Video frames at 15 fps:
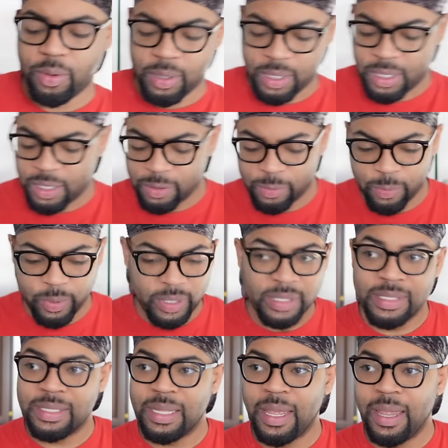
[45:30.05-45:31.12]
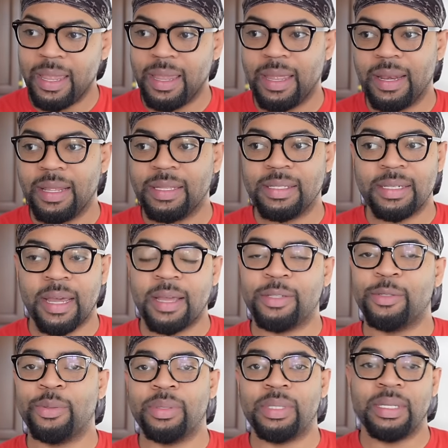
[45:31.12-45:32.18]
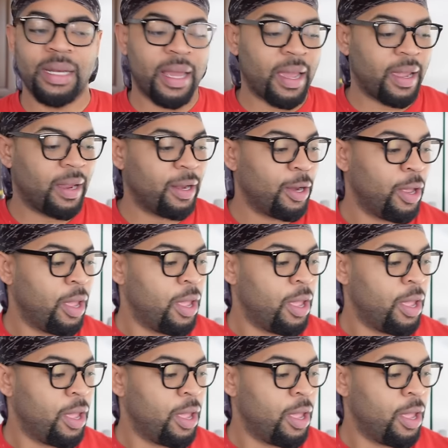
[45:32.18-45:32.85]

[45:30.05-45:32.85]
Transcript: It is Wednesday. It is 9:29.